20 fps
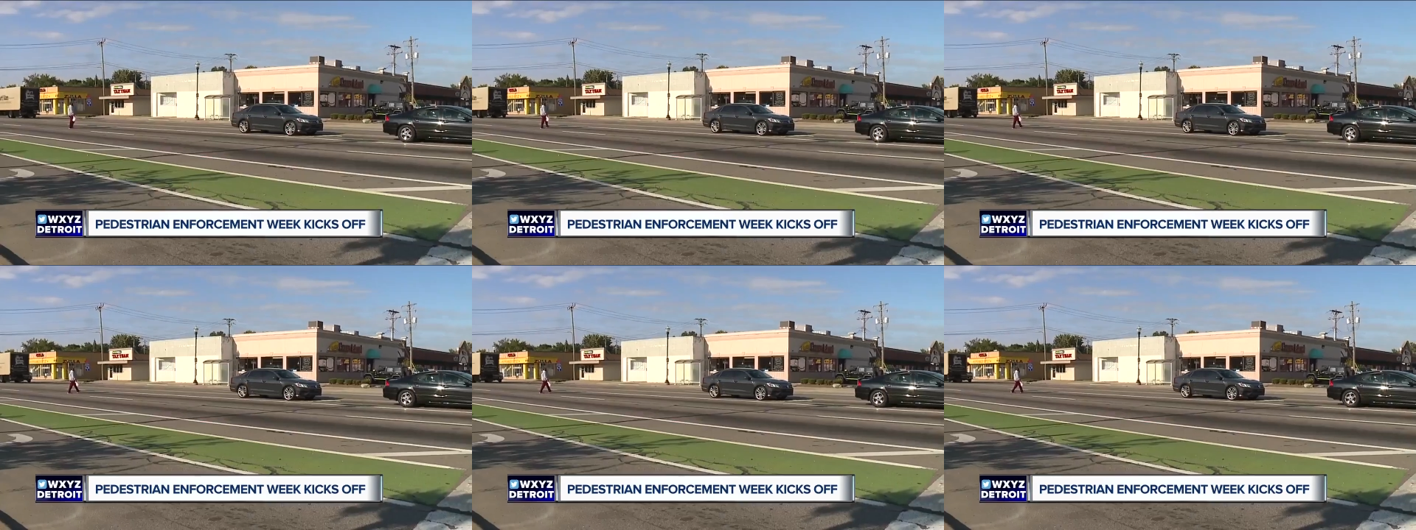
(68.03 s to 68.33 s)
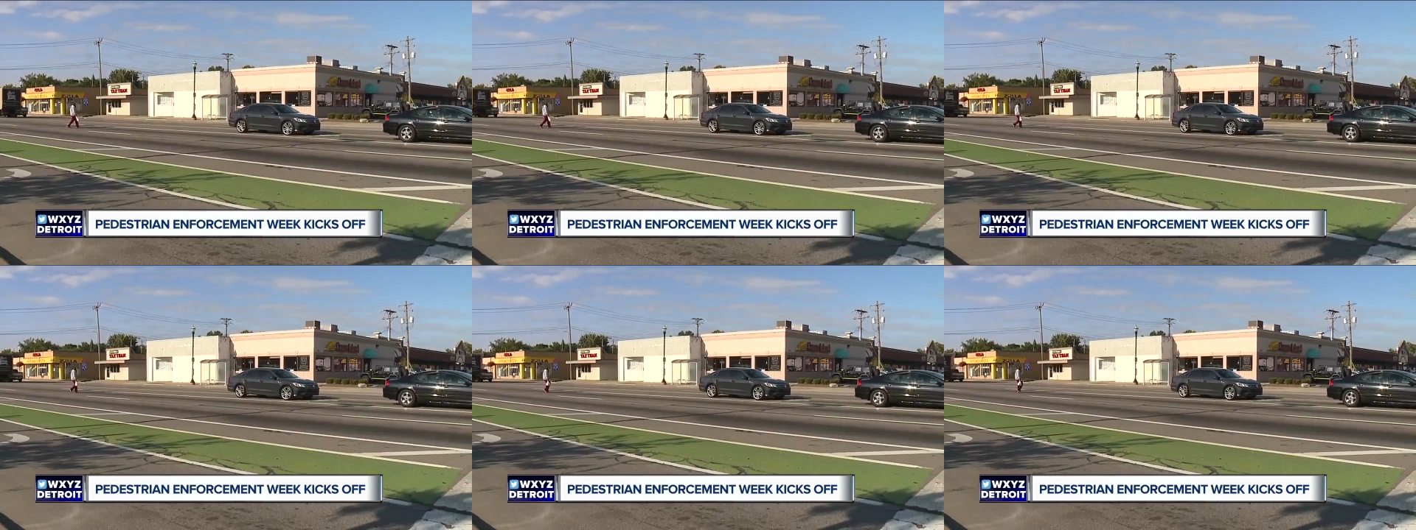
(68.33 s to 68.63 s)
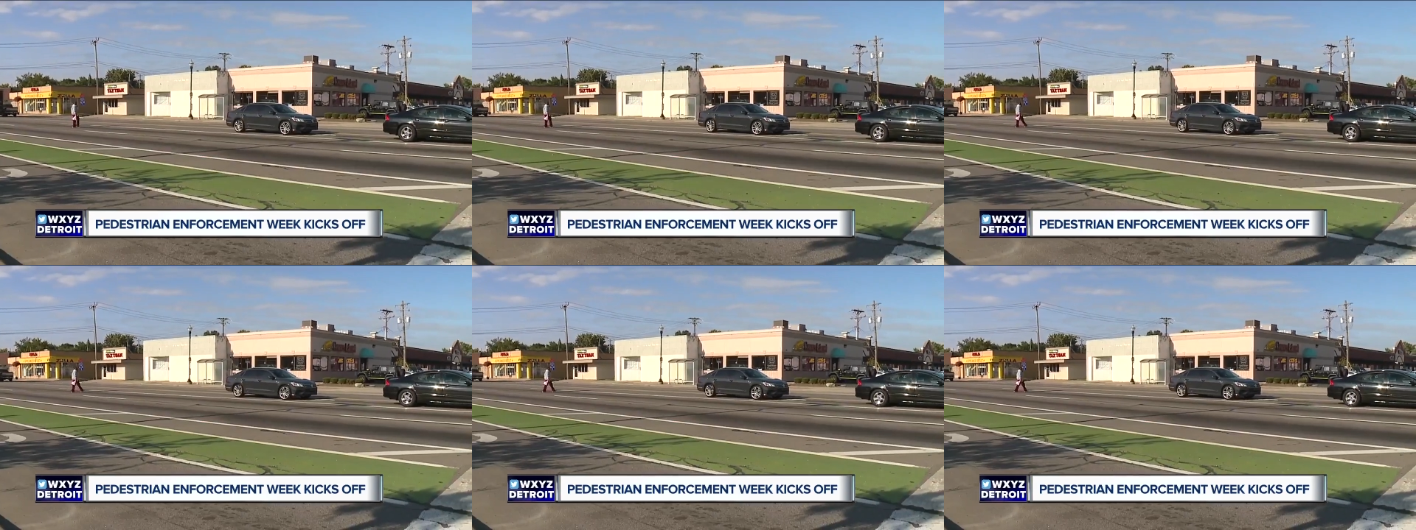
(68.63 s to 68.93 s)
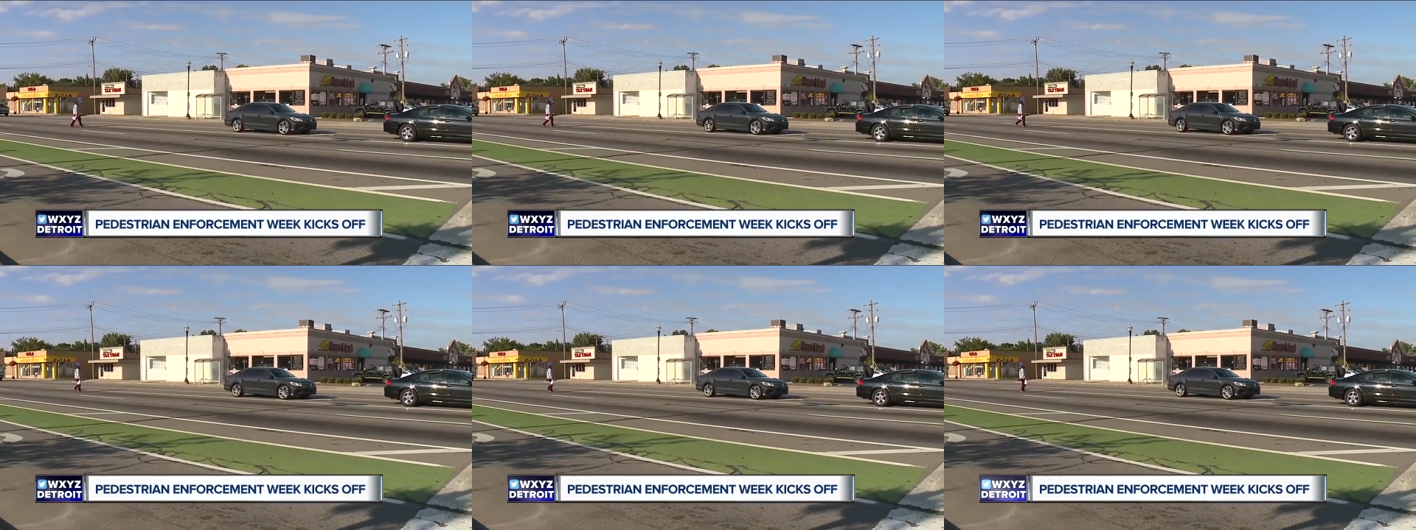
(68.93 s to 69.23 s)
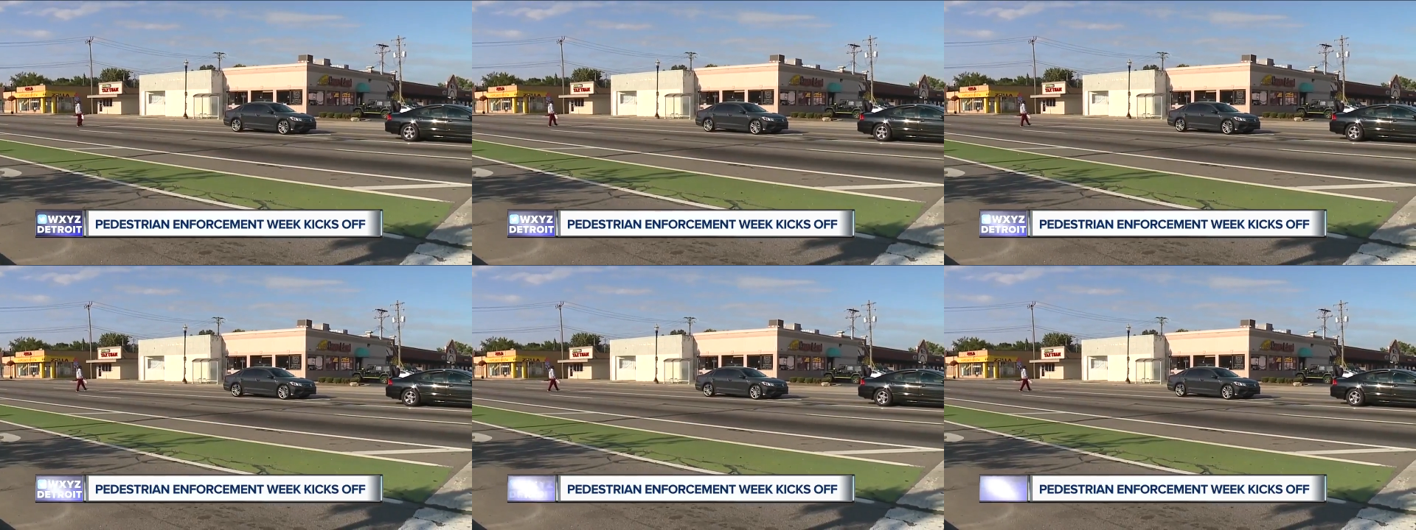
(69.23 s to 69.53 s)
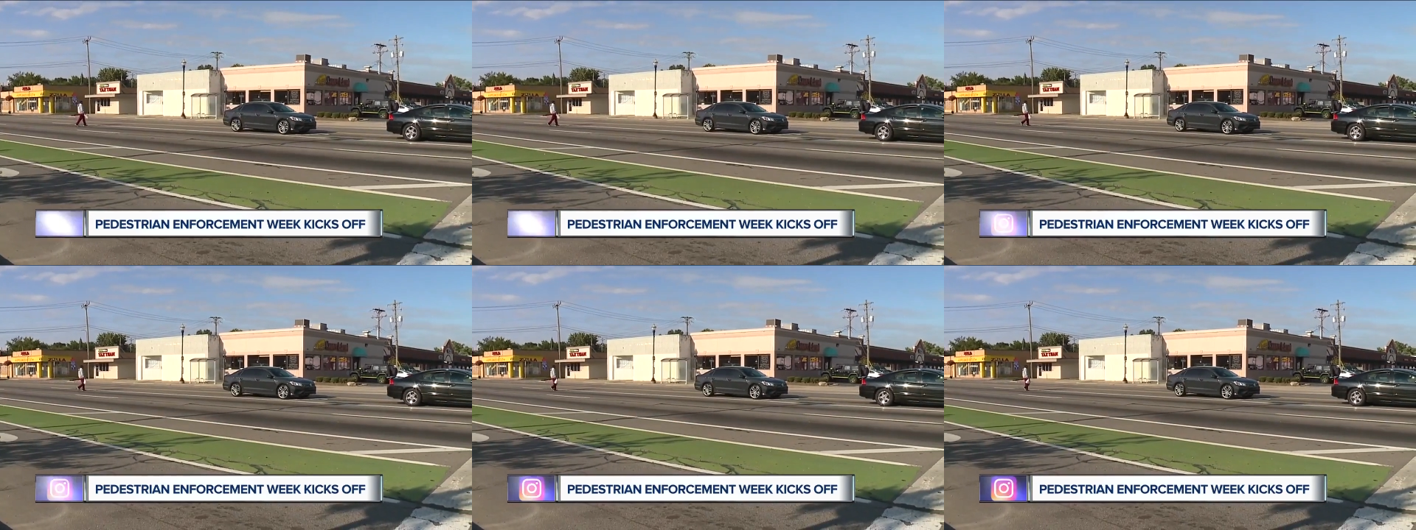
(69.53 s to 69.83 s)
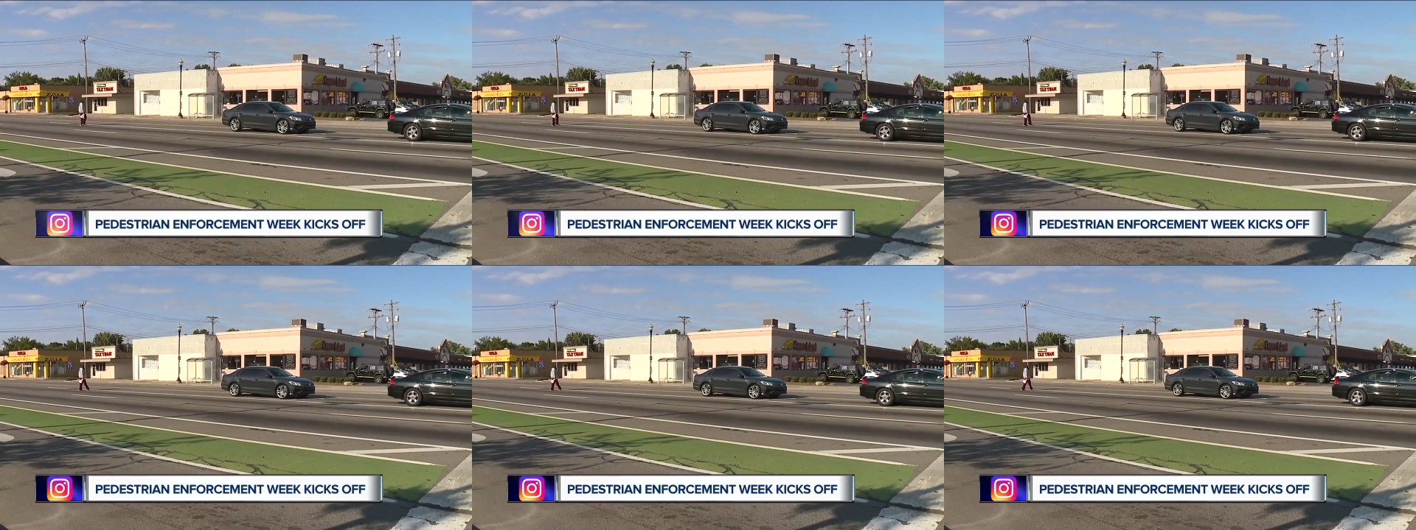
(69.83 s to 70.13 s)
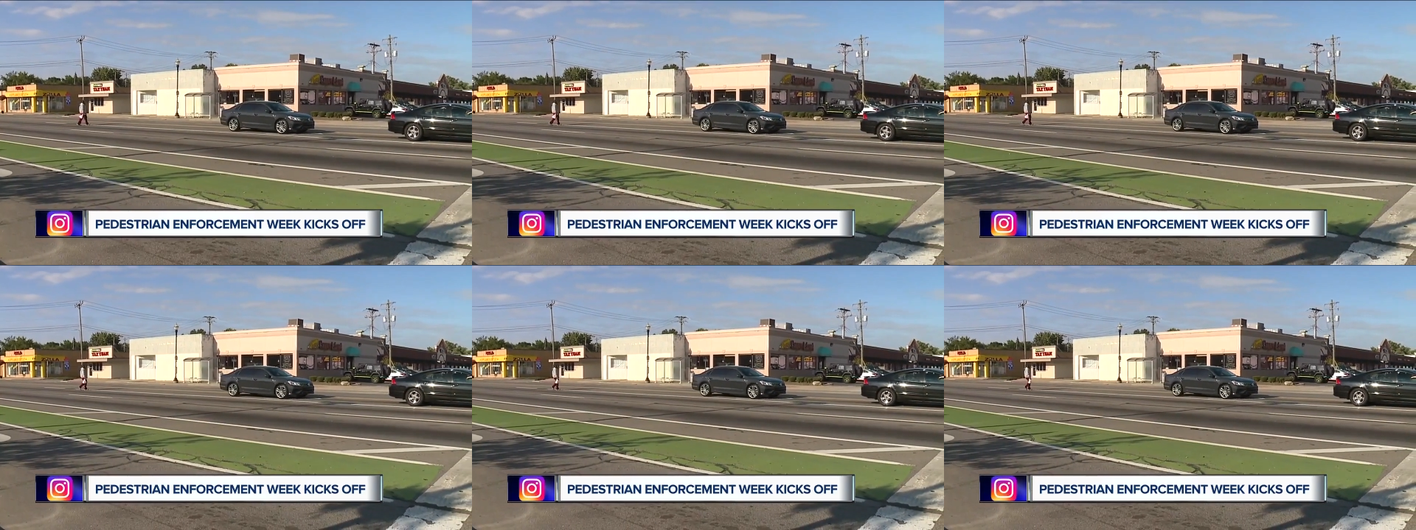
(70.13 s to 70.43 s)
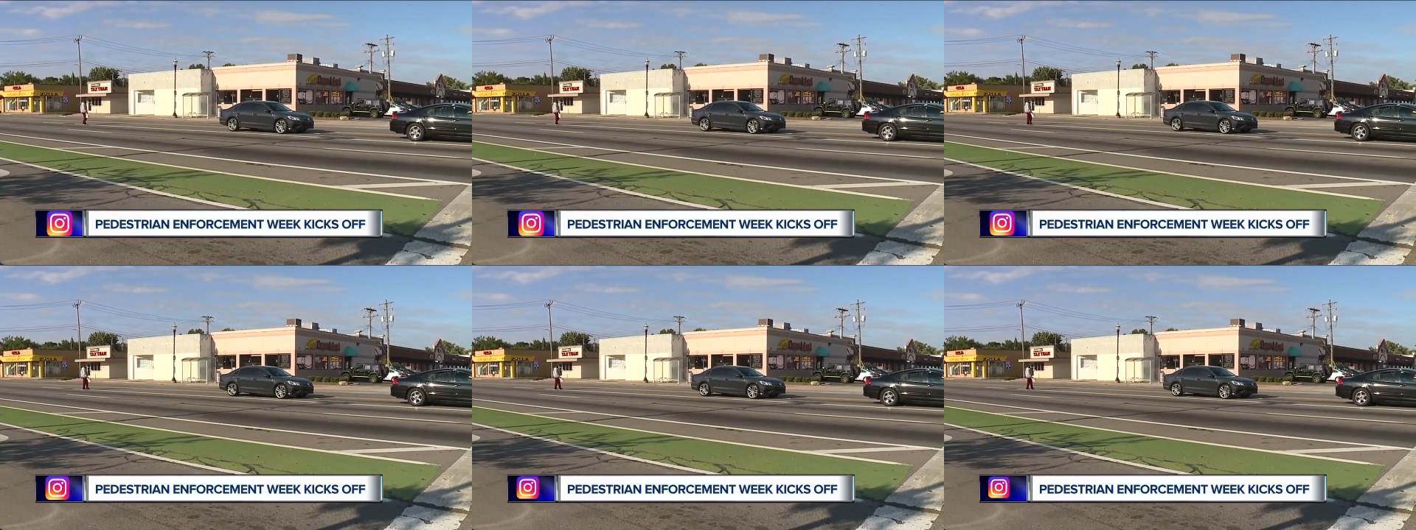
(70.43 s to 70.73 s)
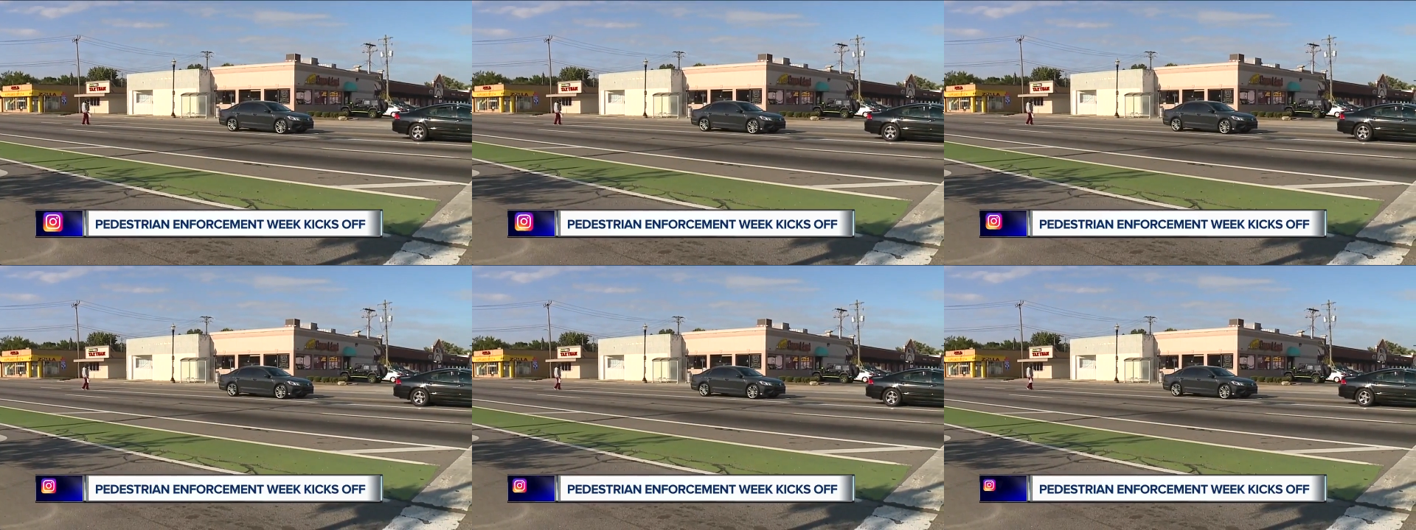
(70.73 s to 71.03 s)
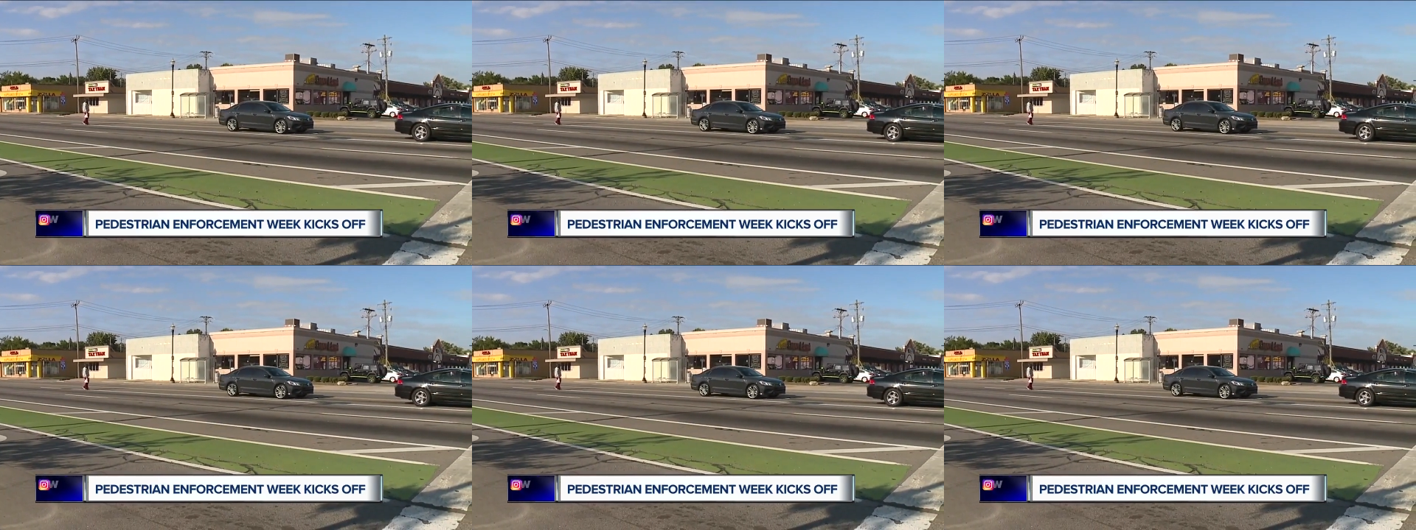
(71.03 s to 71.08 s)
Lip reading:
[unreadable: no face in view]